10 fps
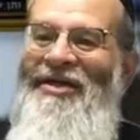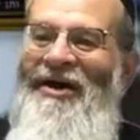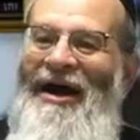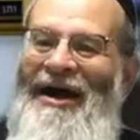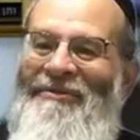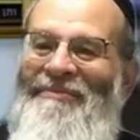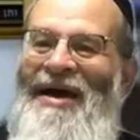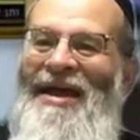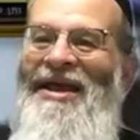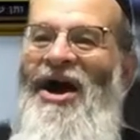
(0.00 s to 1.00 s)
are
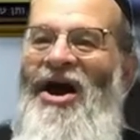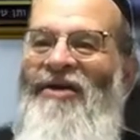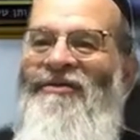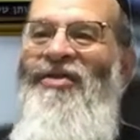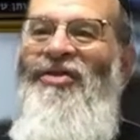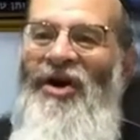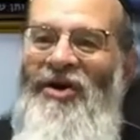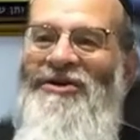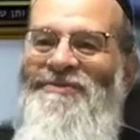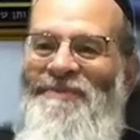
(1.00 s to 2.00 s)
many of
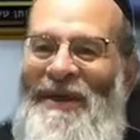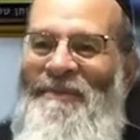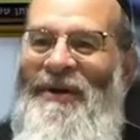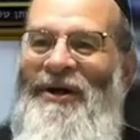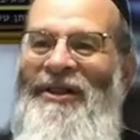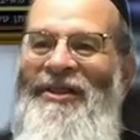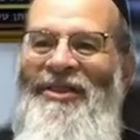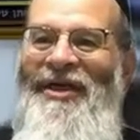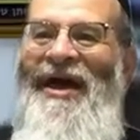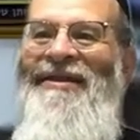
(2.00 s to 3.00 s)
those people
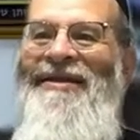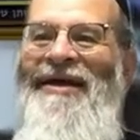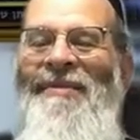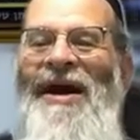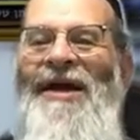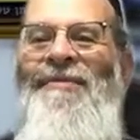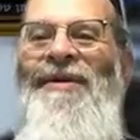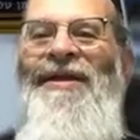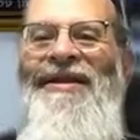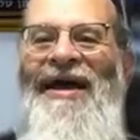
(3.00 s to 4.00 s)
that are
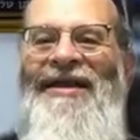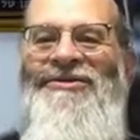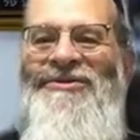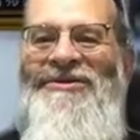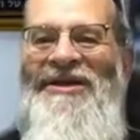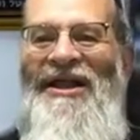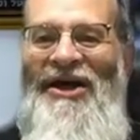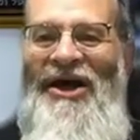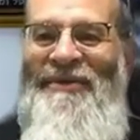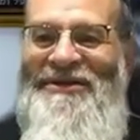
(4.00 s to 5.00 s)
makbid not to sell
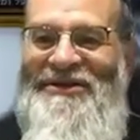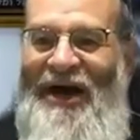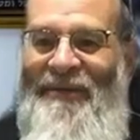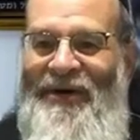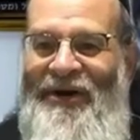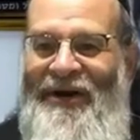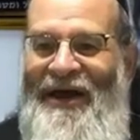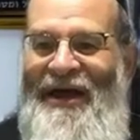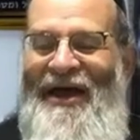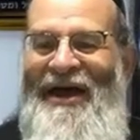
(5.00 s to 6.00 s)
chometz gomer,
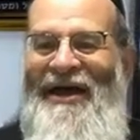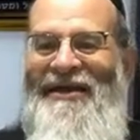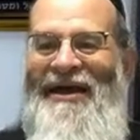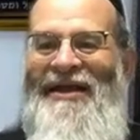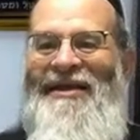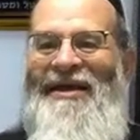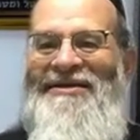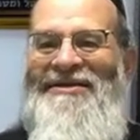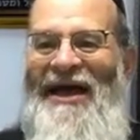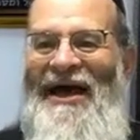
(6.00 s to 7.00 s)
and yet they
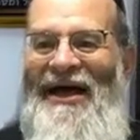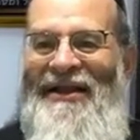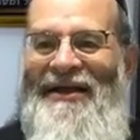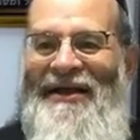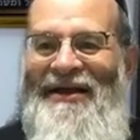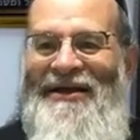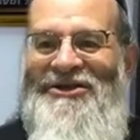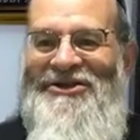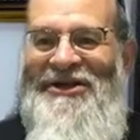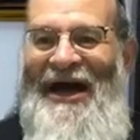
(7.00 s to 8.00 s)
sell
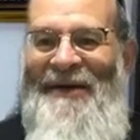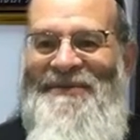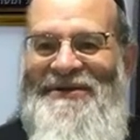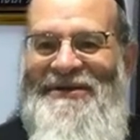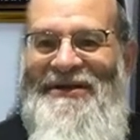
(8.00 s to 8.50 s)
schnapps.